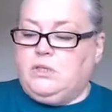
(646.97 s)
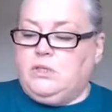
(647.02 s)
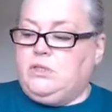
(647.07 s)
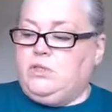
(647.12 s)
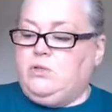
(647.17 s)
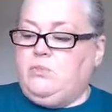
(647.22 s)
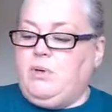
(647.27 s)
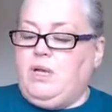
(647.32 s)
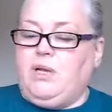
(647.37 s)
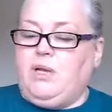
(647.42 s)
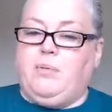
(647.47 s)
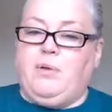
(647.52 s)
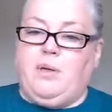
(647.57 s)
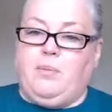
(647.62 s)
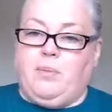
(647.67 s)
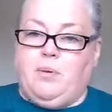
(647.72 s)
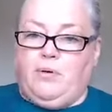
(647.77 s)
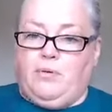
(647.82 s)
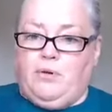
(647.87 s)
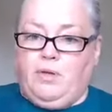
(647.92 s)
Too many
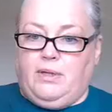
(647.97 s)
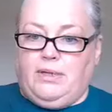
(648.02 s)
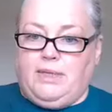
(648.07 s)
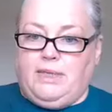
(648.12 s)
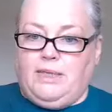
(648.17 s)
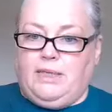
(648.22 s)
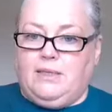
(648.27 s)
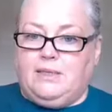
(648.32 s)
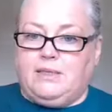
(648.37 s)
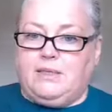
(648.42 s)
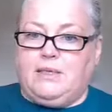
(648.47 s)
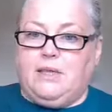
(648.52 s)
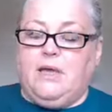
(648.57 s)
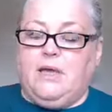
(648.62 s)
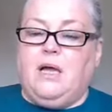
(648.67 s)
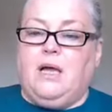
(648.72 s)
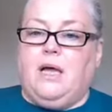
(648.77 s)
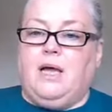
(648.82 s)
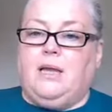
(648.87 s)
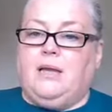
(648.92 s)
people are on these
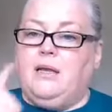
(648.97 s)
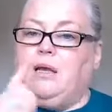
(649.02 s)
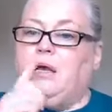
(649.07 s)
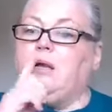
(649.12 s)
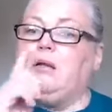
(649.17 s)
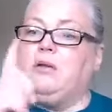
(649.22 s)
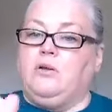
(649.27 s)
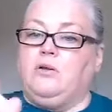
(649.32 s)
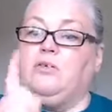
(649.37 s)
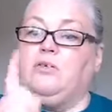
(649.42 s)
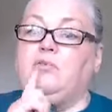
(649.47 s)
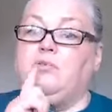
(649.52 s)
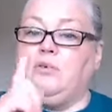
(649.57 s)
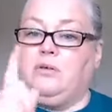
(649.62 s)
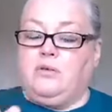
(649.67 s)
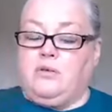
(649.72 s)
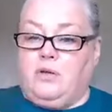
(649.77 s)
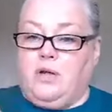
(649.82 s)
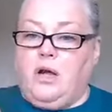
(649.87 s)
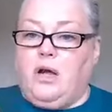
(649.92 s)
and not enough
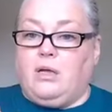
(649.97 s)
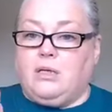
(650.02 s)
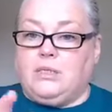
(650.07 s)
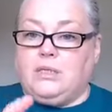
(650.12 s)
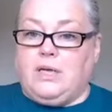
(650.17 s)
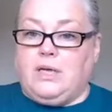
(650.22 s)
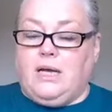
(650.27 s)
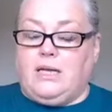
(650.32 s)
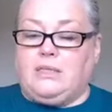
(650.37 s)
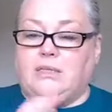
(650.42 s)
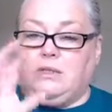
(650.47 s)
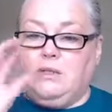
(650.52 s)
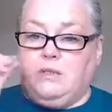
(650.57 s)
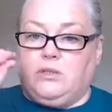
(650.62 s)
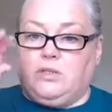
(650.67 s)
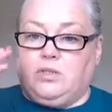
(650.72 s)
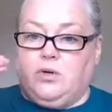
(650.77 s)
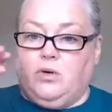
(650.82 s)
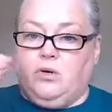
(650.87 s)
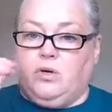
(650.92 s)
contact
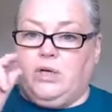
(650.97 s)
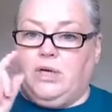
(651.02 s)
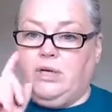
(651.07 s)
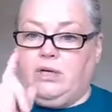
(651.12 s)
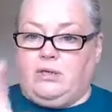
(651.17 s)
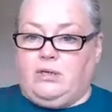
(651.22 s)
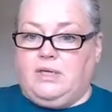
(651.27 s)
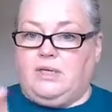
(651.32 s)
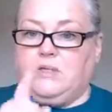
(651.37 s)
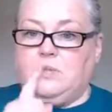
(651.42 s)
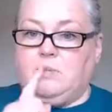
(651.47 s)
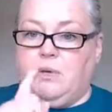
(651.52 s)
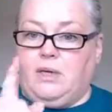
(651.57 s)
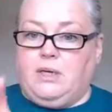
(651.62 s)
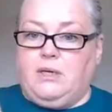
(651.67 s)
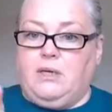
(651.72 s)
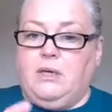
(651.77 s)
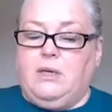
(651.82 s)
talking this way.